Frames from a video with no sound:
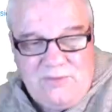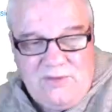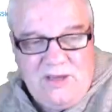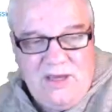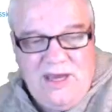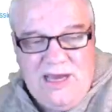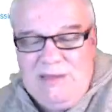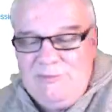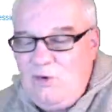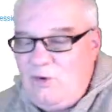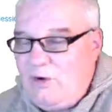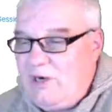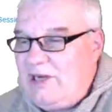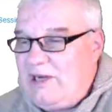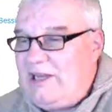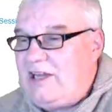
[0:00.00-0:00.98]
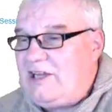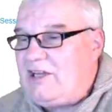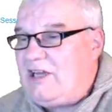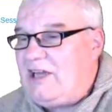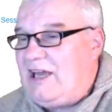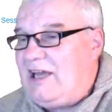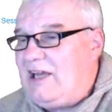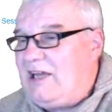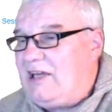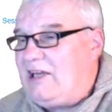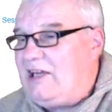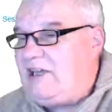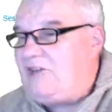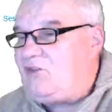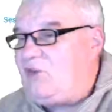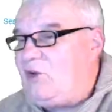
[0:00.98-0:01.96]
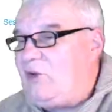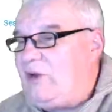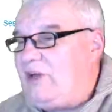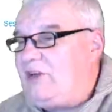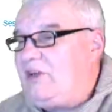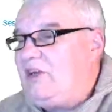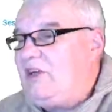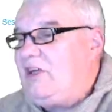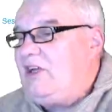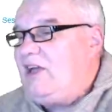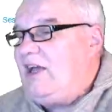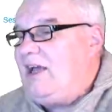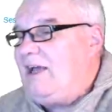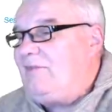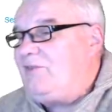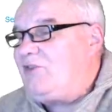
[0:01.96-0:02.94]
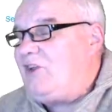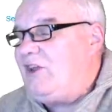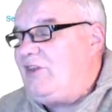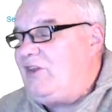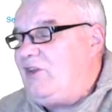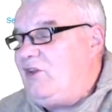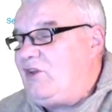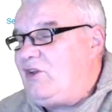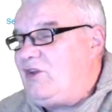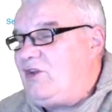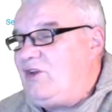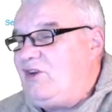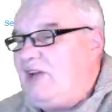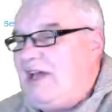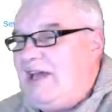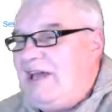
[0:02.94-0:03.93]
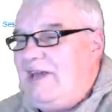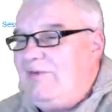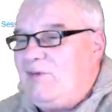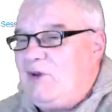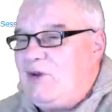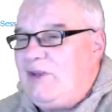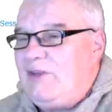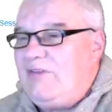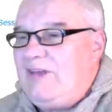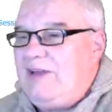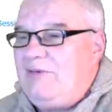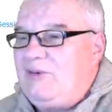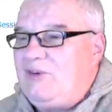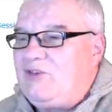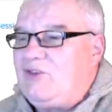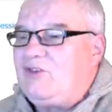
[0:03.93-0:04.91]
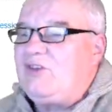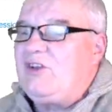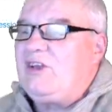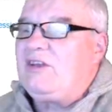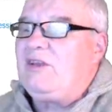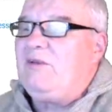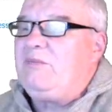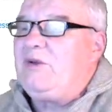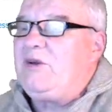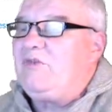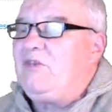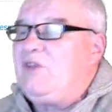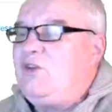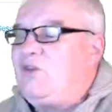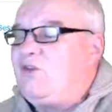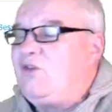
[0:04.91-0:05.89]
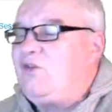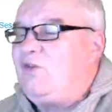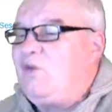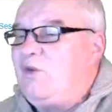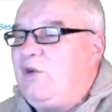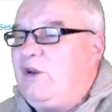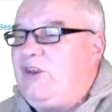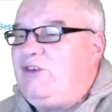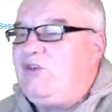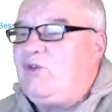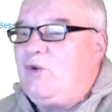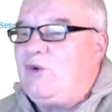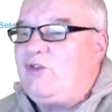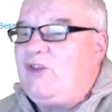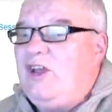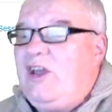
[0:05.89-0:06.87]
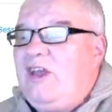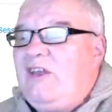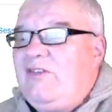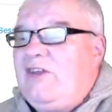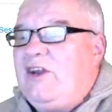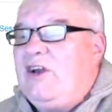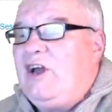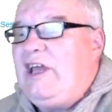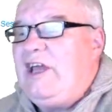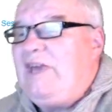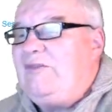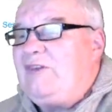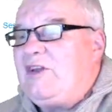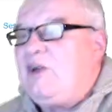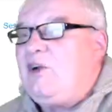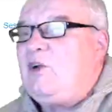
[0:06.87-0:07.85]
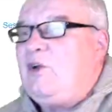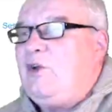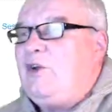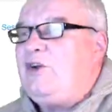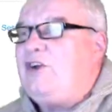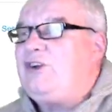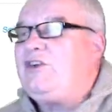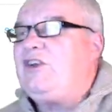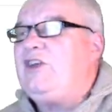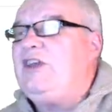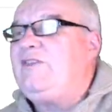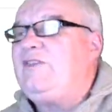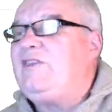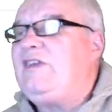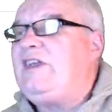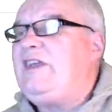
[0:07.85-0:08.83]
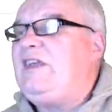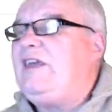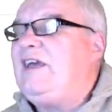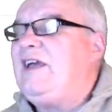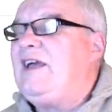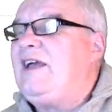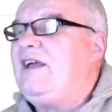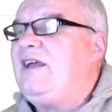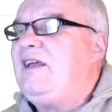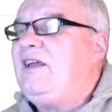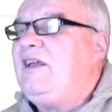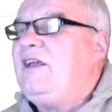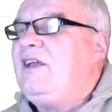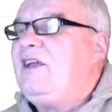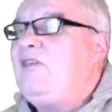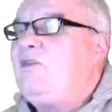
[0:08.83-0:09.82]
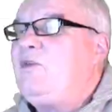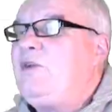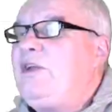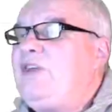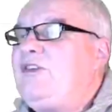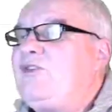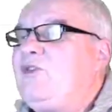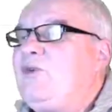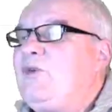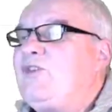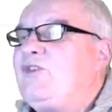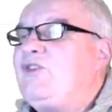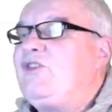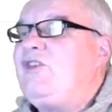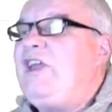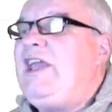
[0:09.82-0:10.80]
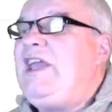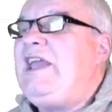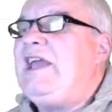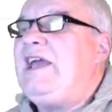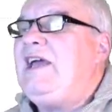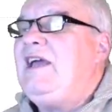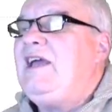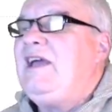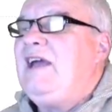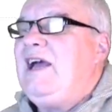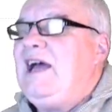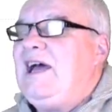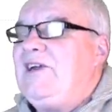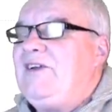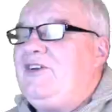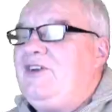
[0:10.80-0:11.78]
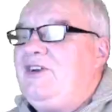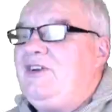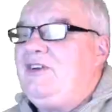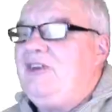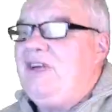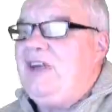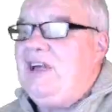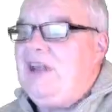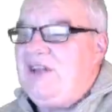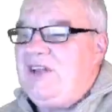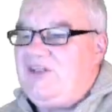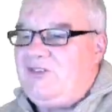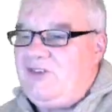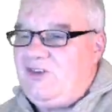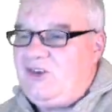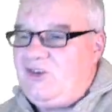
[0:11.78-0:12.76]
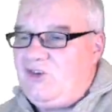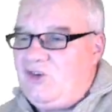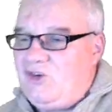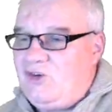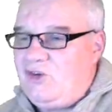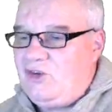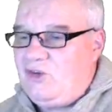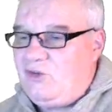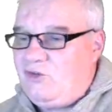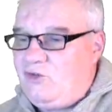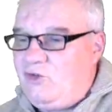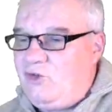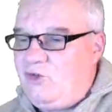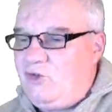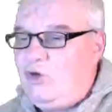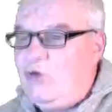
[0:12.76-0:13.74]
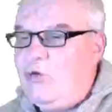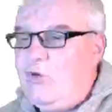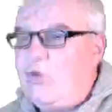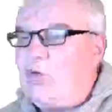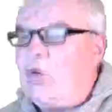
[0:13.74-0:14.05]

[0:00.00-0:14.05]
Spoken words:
or a link to it, so that you can have a look at that, which is a bit of a useful resource that I have included in the resources here under session 2.